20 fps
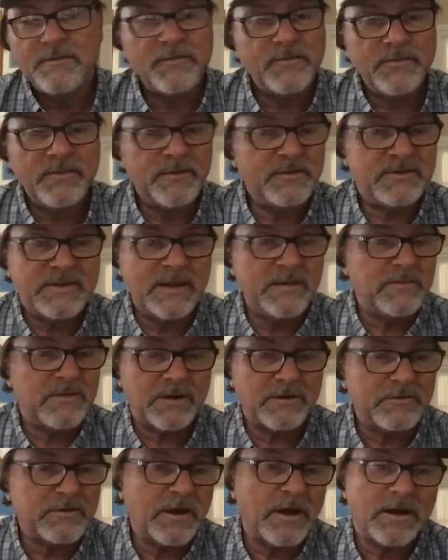the teams
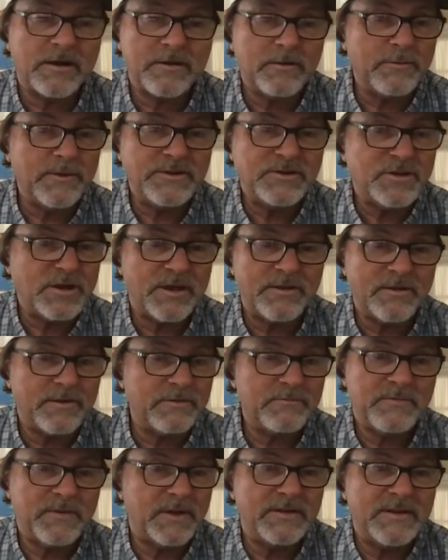aren't talking to each
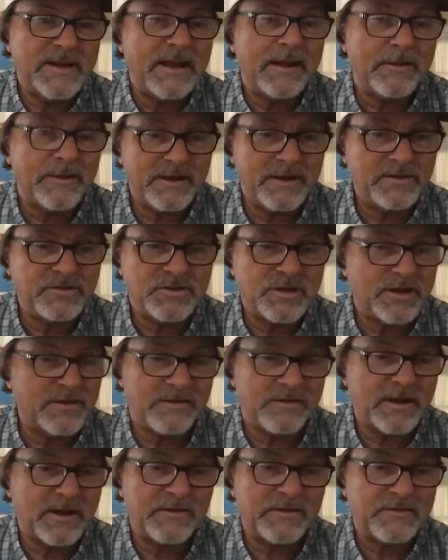other. They yell at each
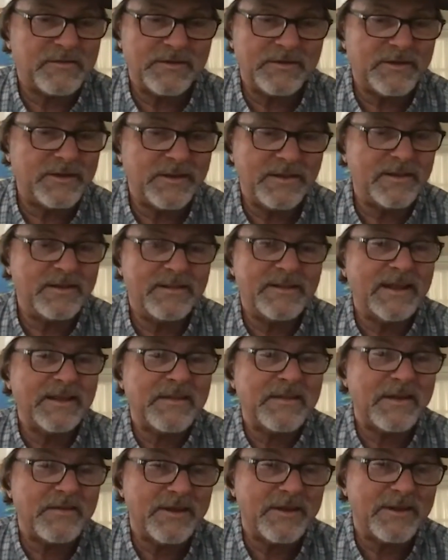other constantly.
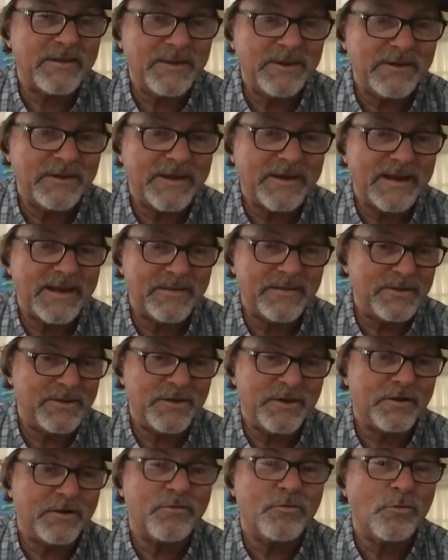That's how they communicate. I mean,
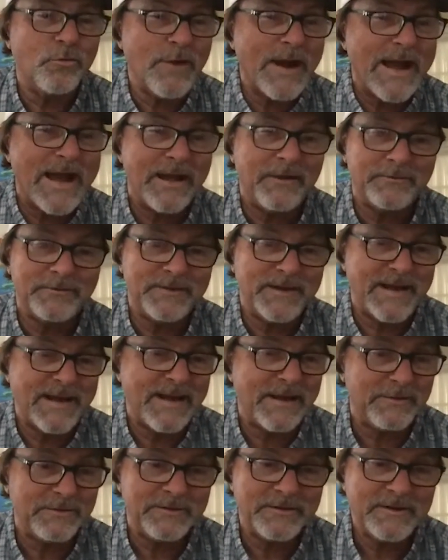they're ground down,